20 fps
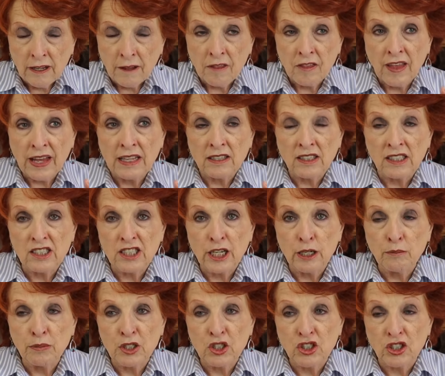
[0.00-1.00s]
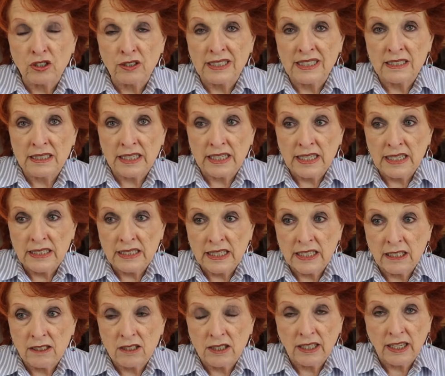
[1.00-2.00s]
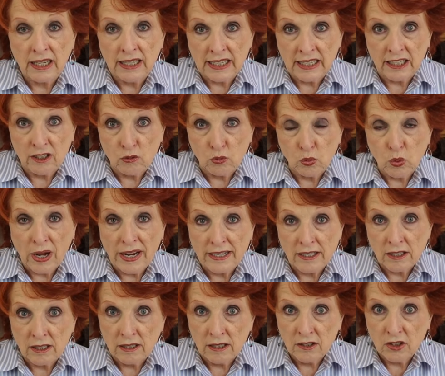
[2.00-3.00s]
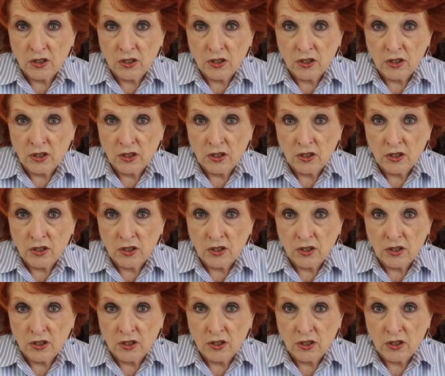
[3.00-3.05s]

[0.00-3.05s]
that the temperature is easier to get in right